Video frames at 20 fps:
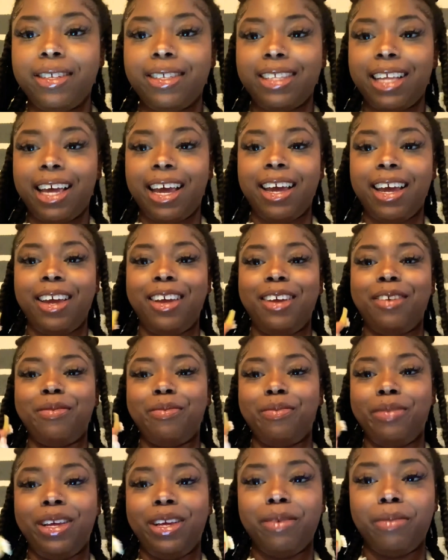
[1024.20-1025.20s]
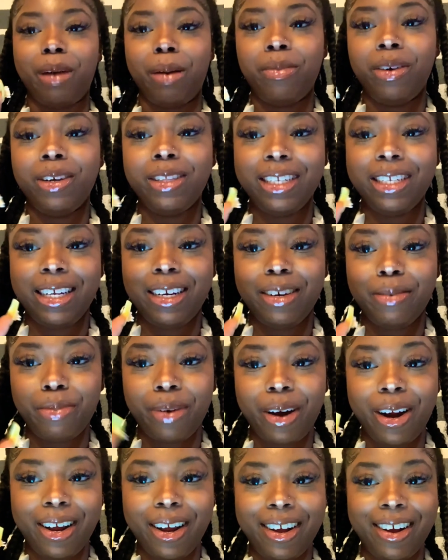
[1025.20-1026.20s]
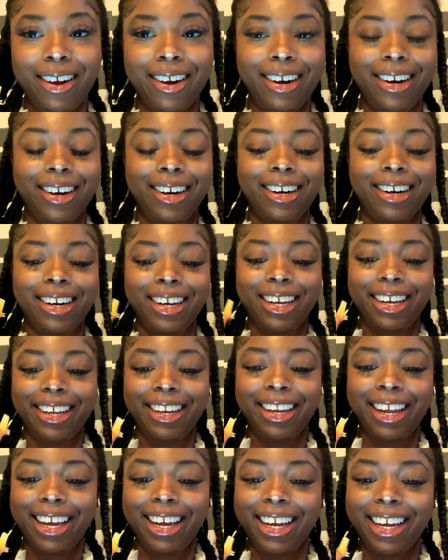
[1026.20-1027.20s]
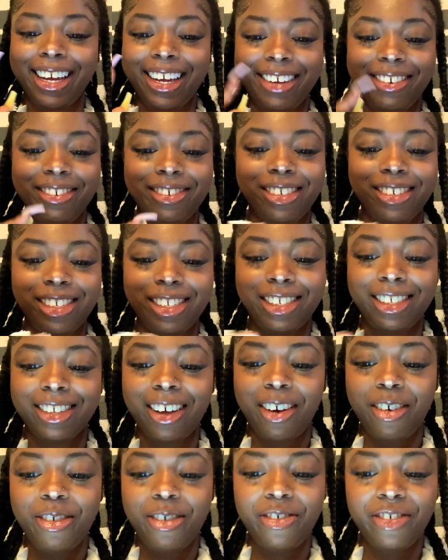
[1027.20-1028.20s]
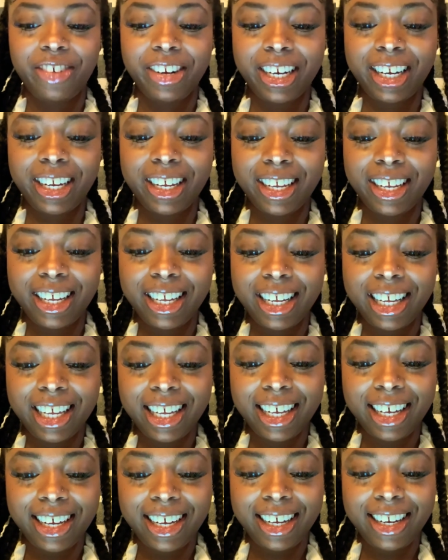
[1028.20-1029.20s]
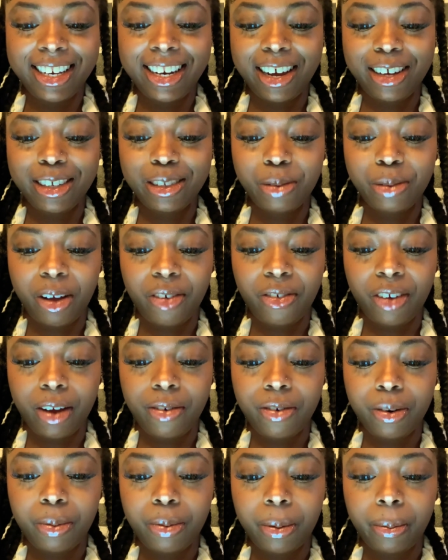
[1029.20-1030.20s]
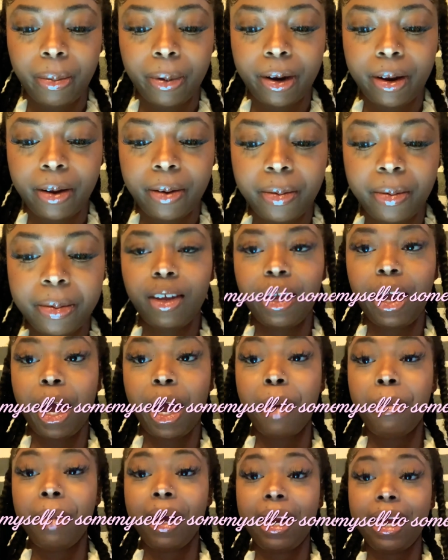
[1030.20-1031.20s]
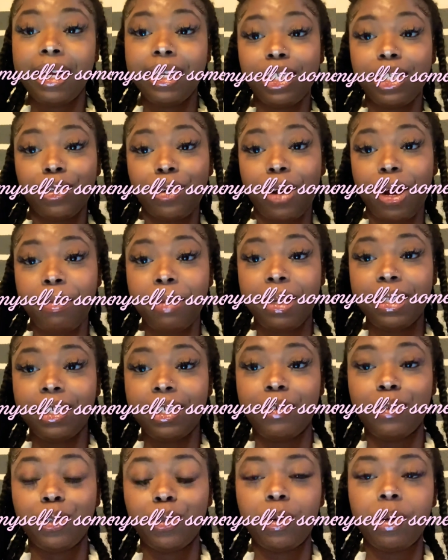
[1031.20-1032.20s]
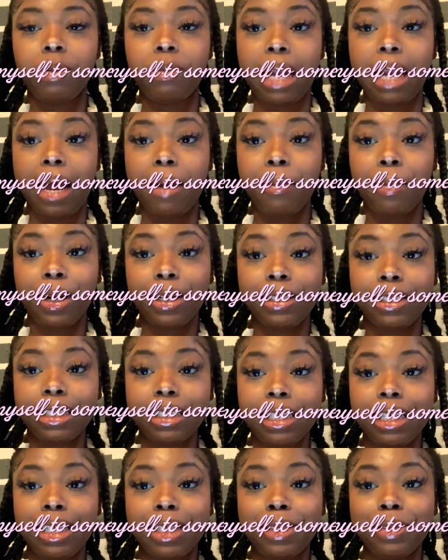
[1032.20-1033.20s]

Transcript: Day, me and my brother did a prank on her and like it was just so funny. That was my favorite memory. How might I describe myself to a blind person?